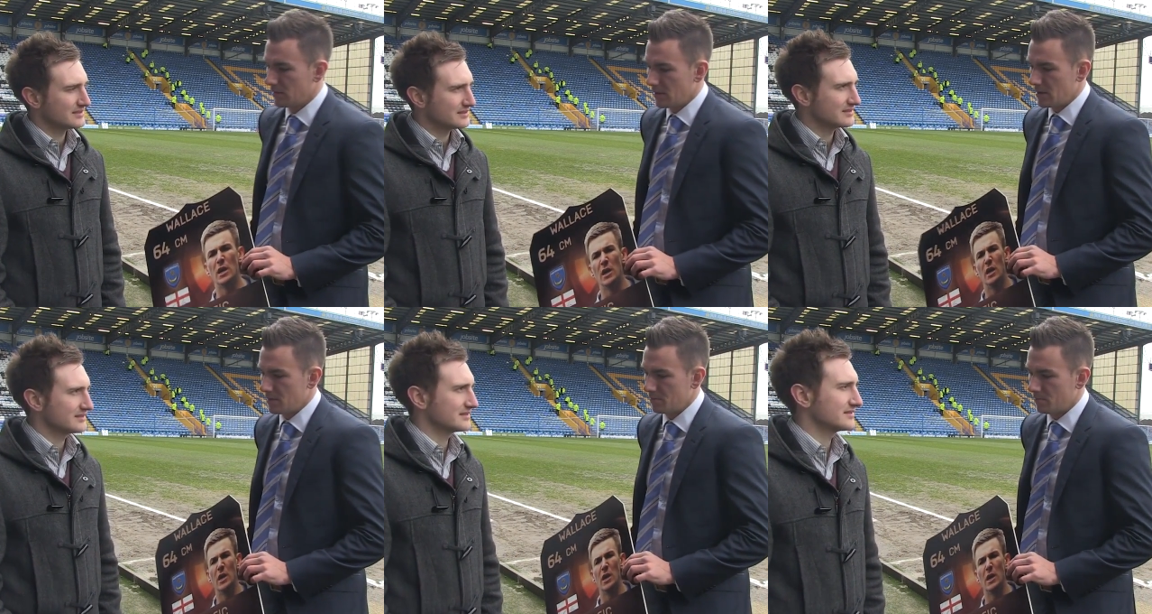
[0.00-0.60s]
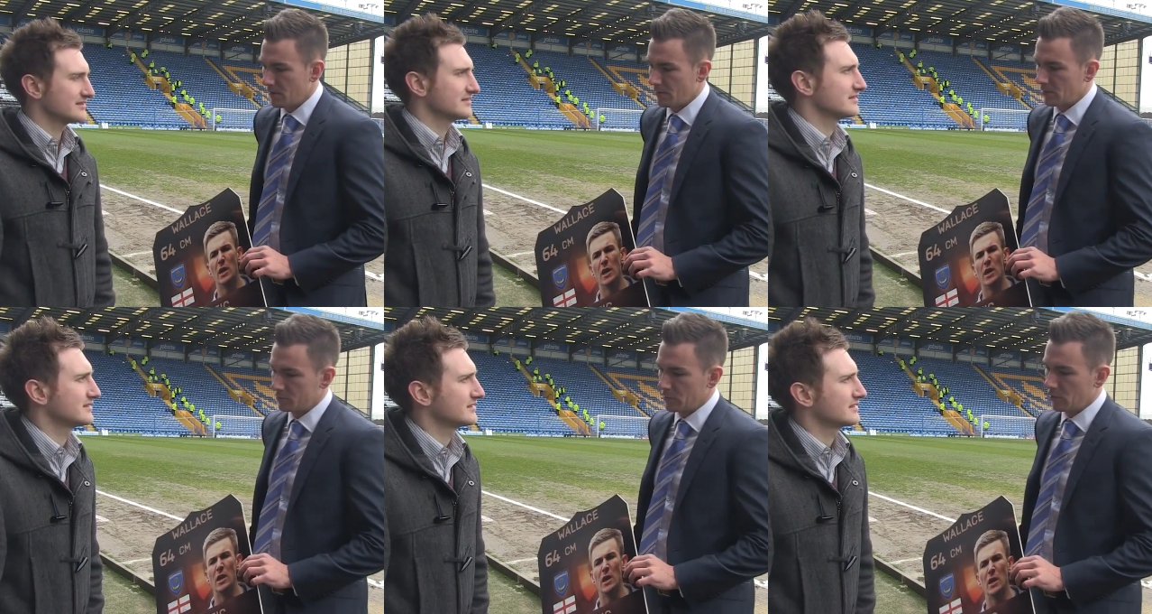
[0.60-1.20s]
Speaker 1: Um, I've
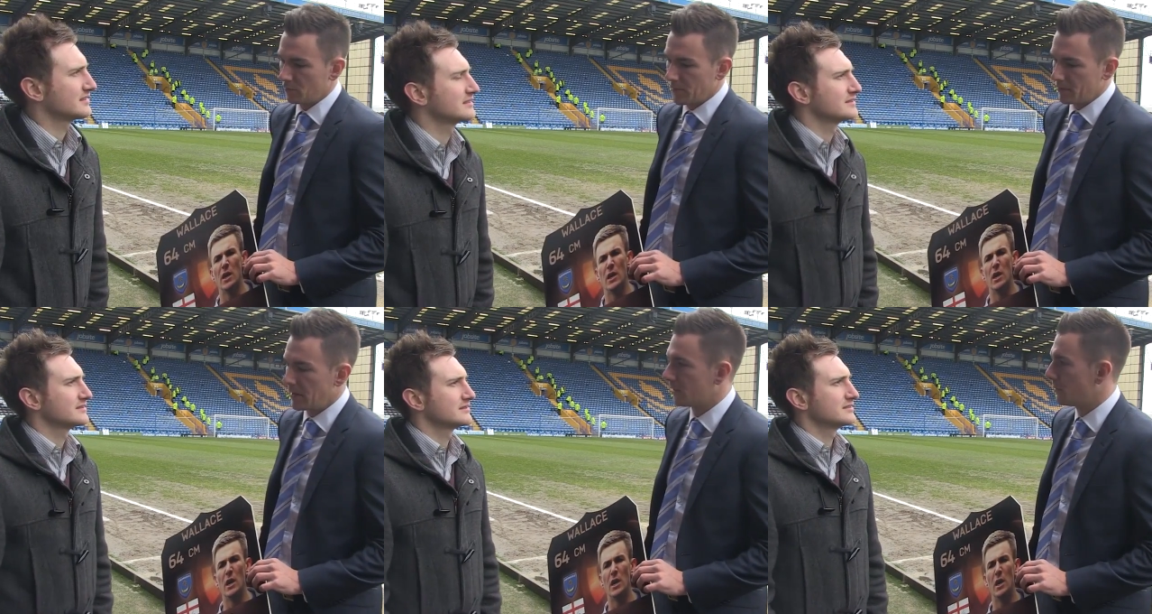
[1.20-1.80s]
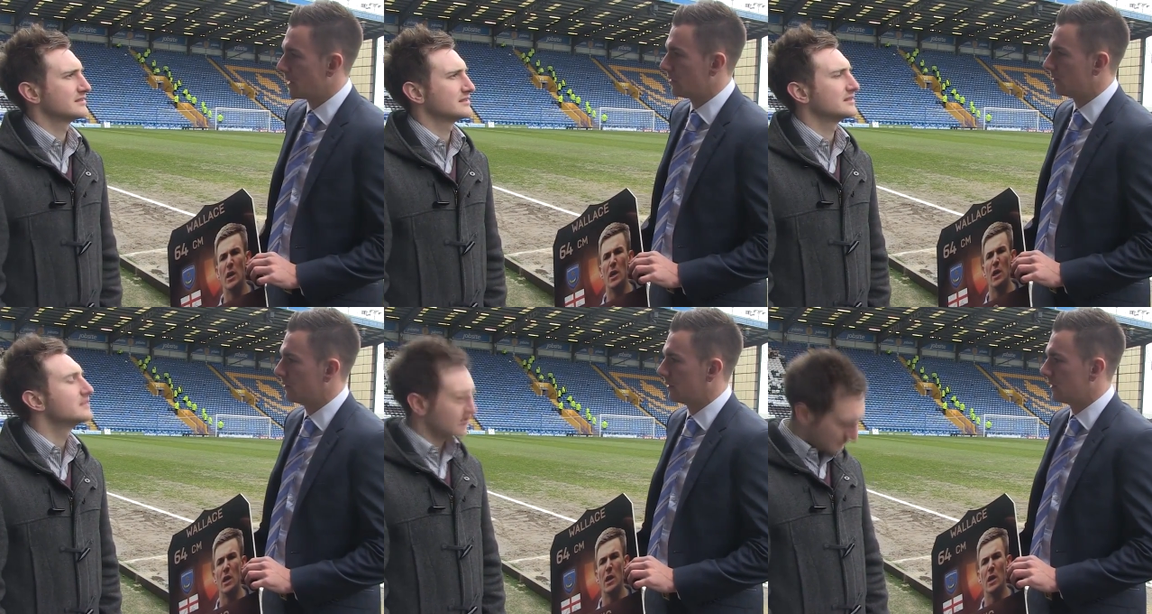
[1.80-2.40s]
had obviously a lot of people adding me,
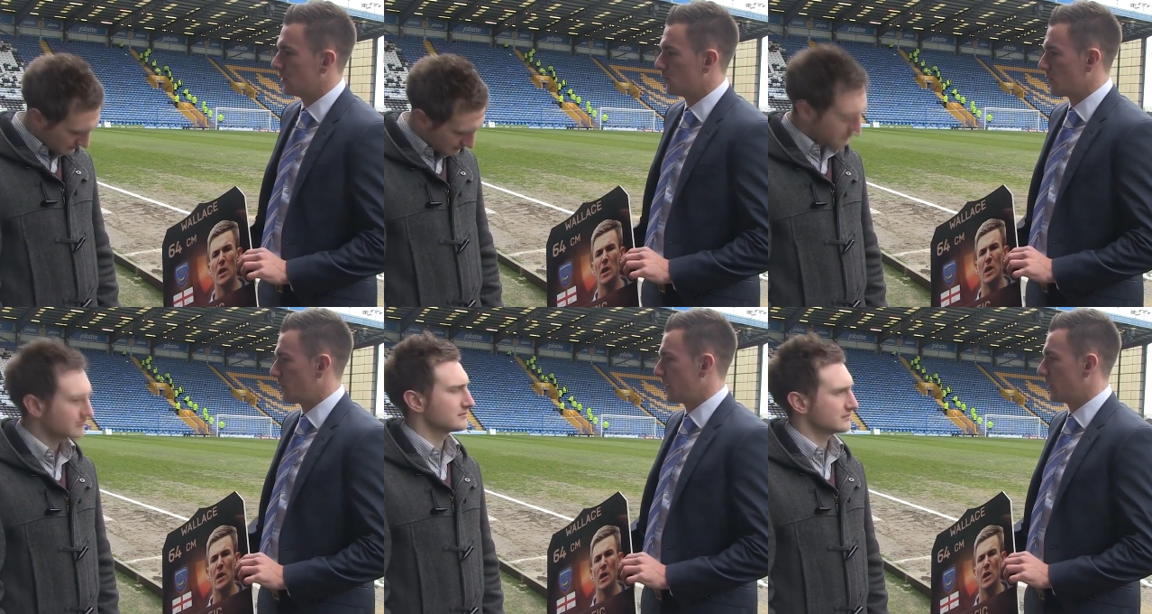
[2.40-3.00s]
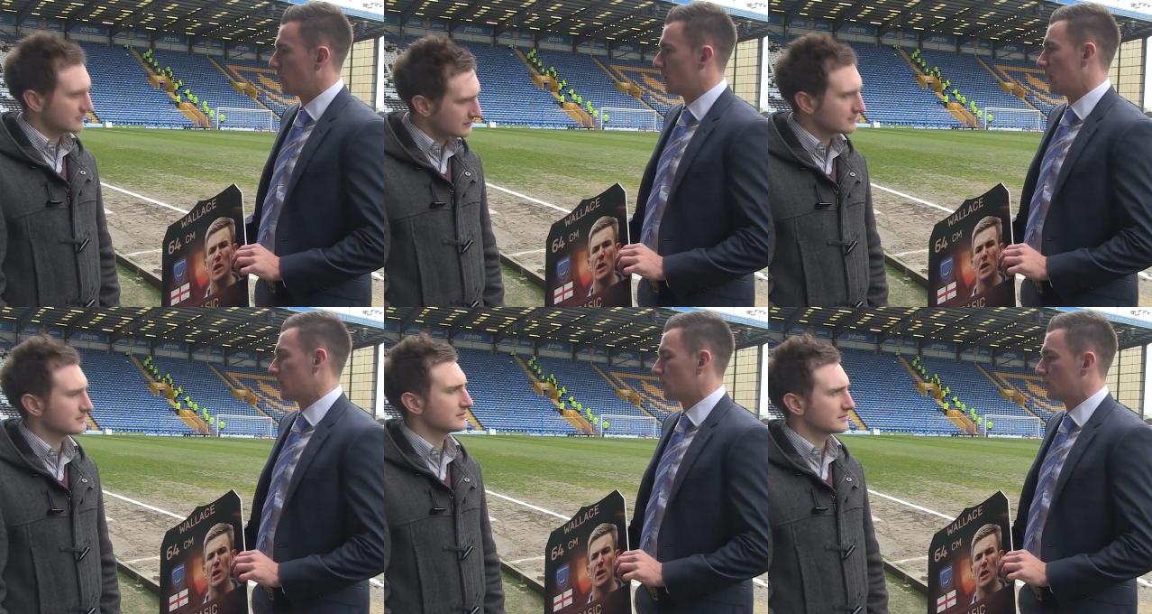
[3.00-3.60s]
and we've played a lot
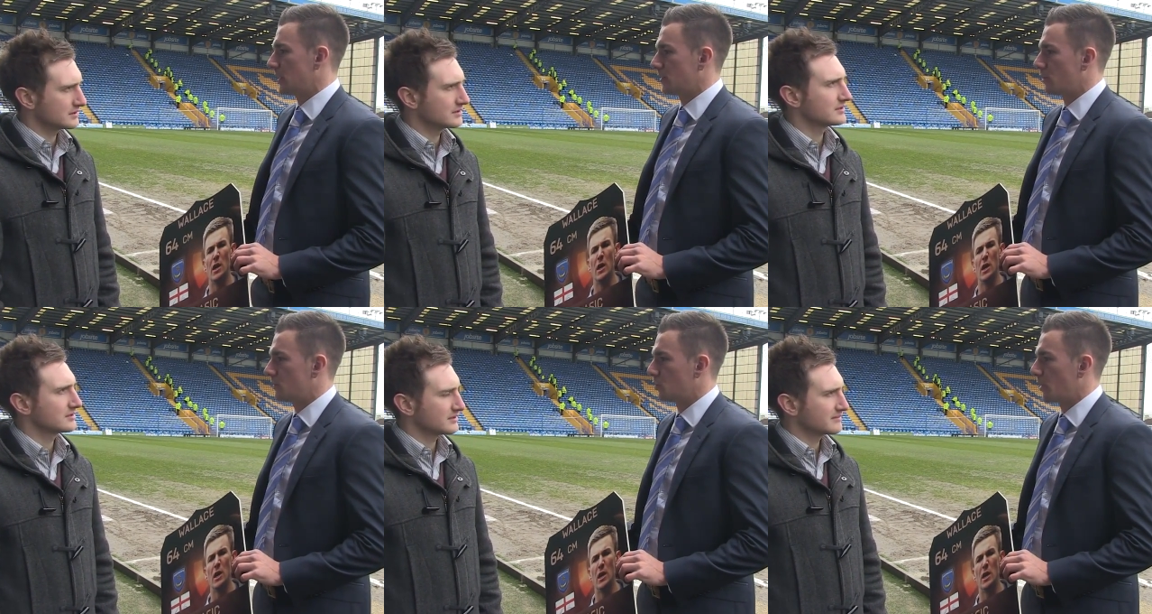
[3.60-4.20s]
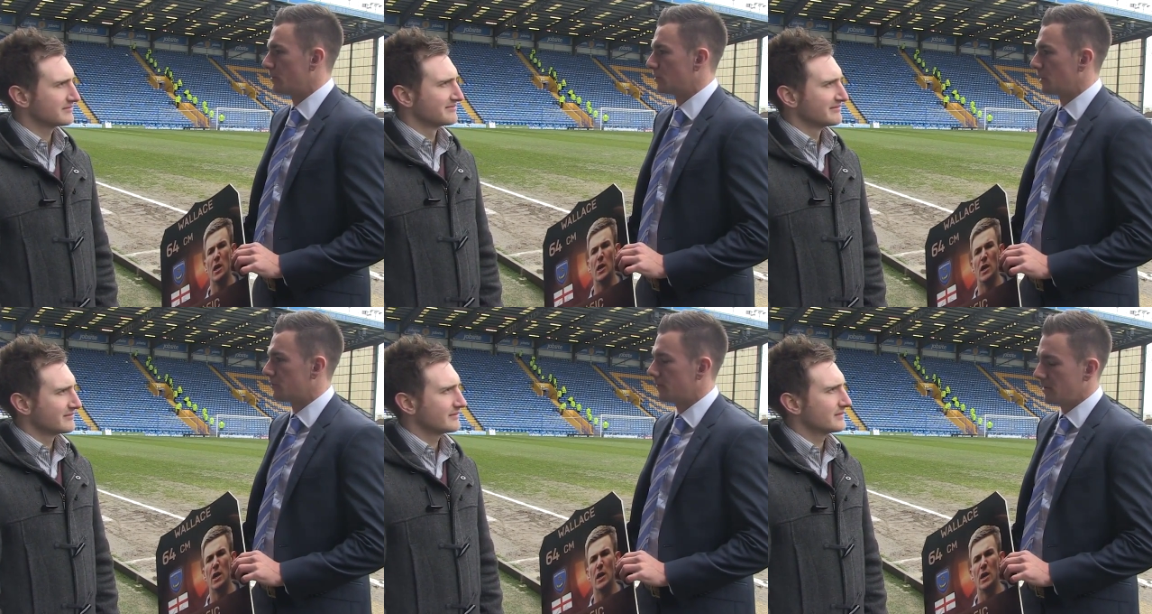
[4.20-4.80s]
like, I've contacted over Twitter and
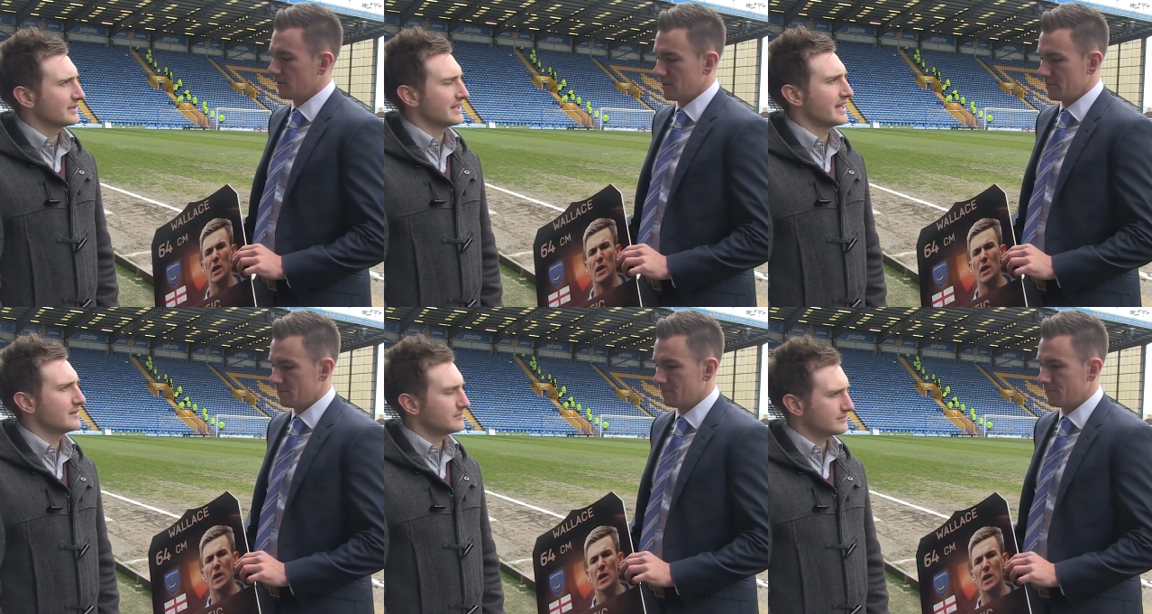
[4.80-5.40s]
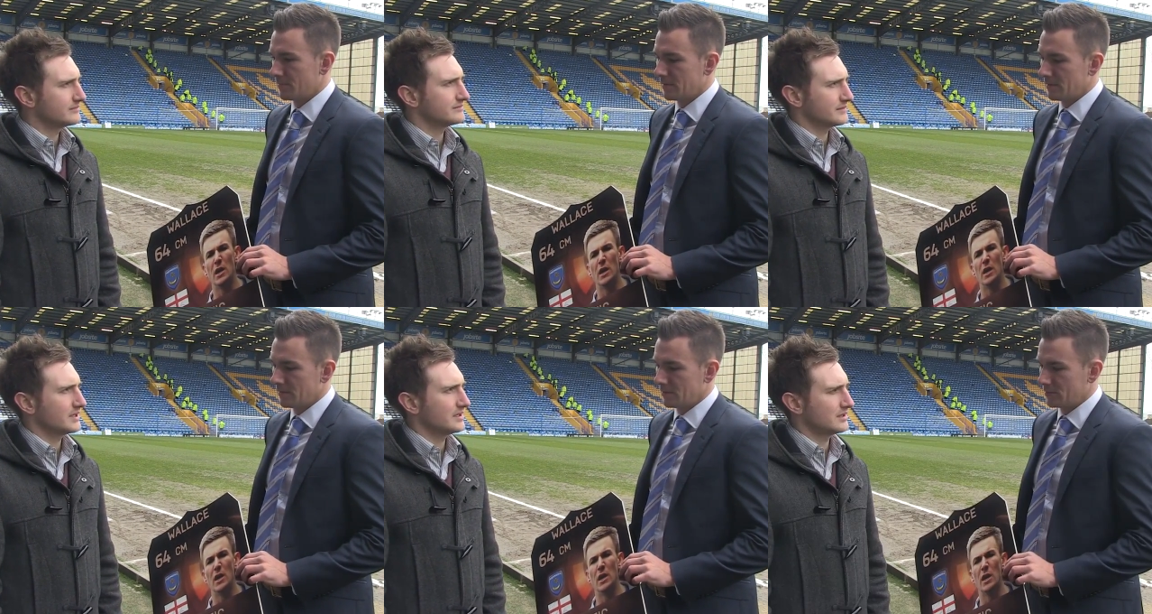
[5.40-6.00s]
stuff. Um,
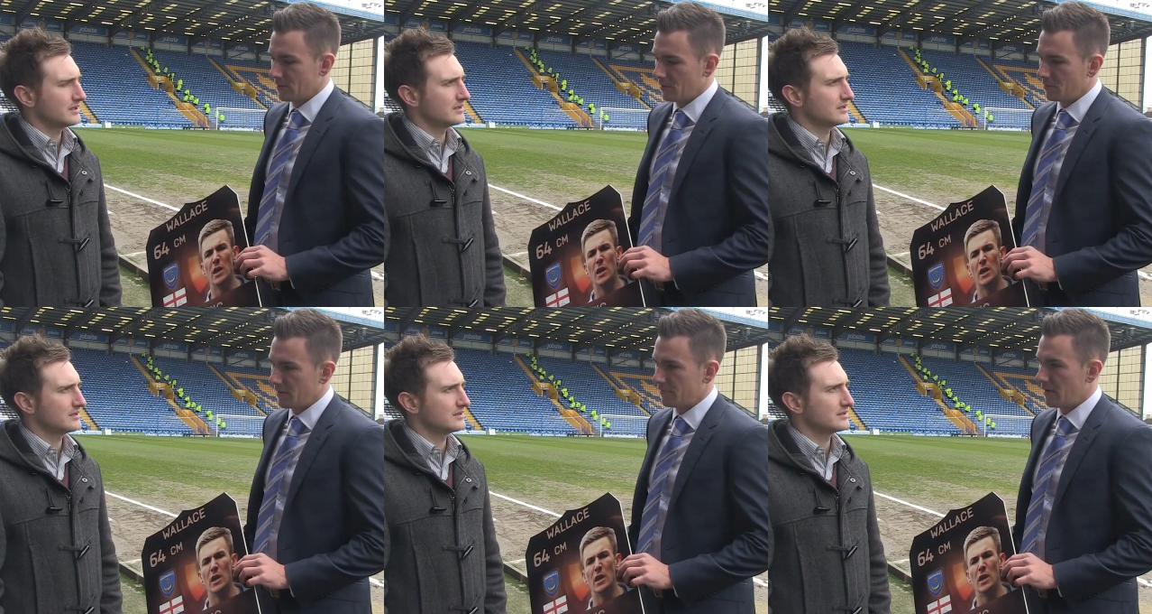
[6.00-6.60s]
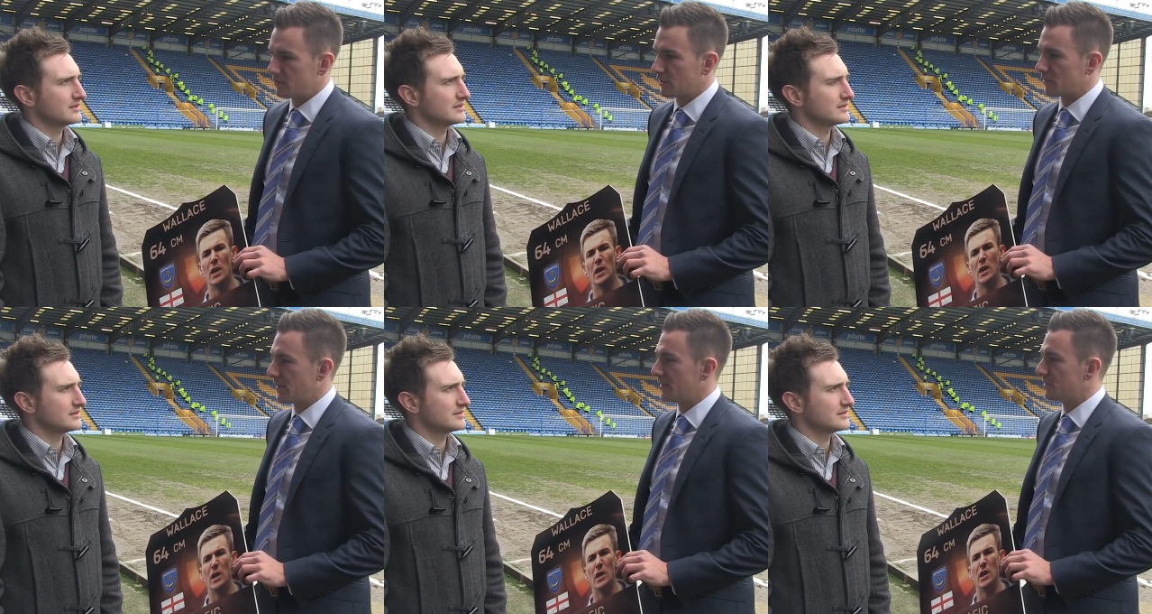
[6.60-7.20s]
yeah. So I've played five or
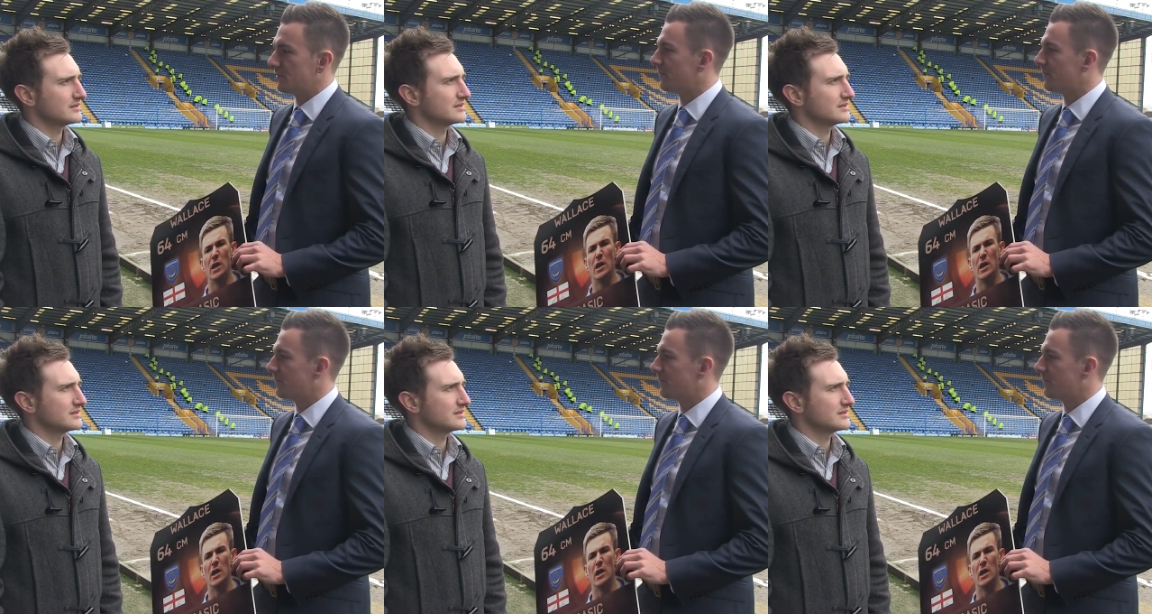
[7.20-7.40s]
six fans.